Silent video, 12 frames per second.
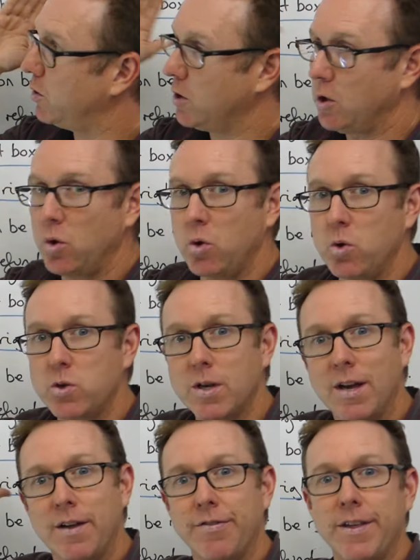
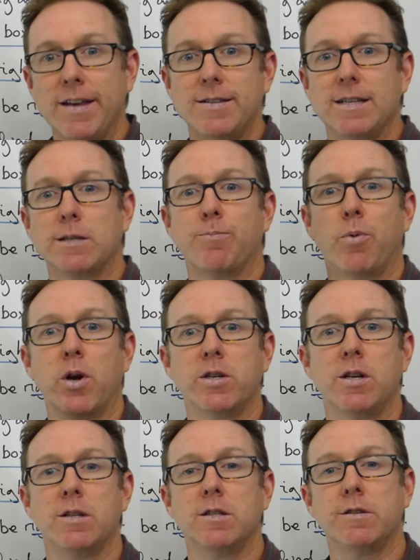use these
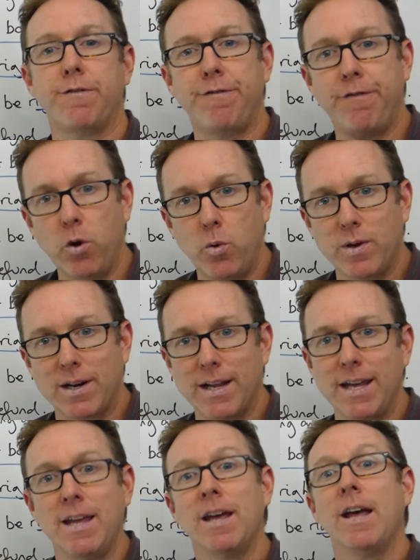expressions
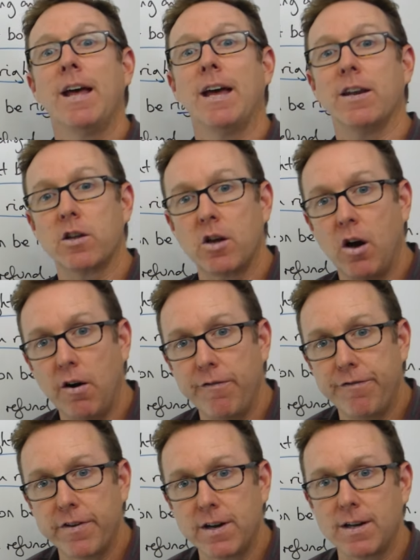fluently and
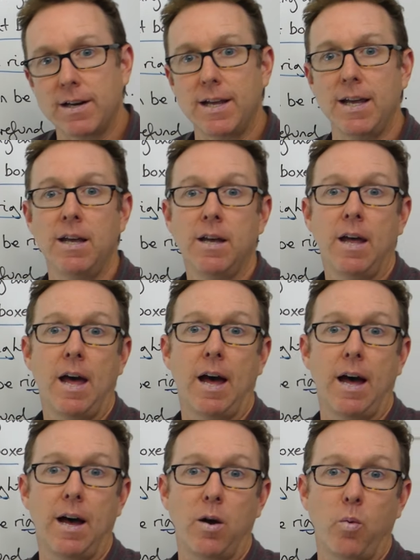confidently
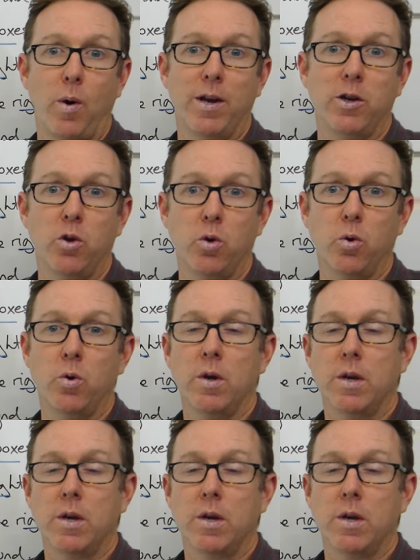when you